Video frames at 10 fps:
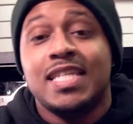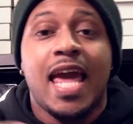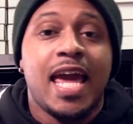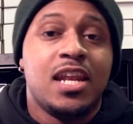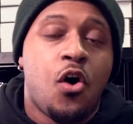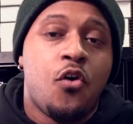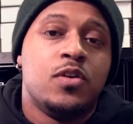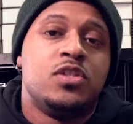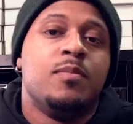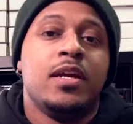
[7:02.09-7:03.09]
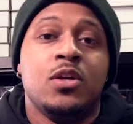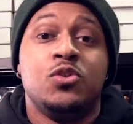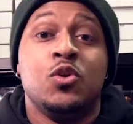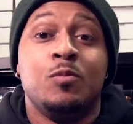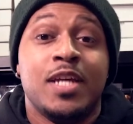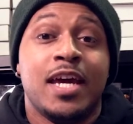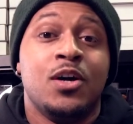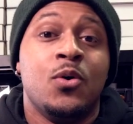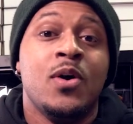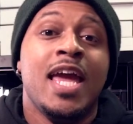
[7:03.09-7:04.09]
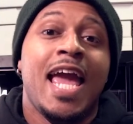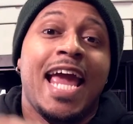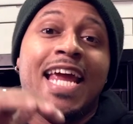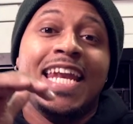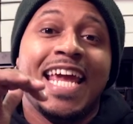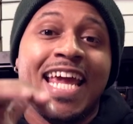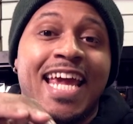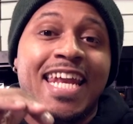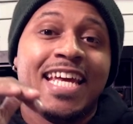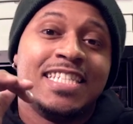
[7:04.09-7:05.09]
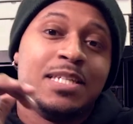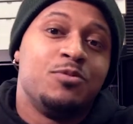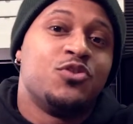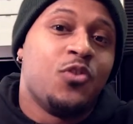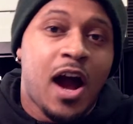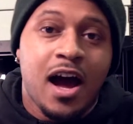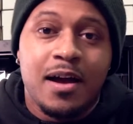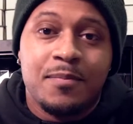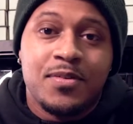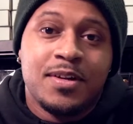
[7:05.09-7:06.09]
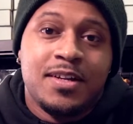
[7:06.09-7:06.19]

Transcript: head over to my YouTube channel and hit subscribe.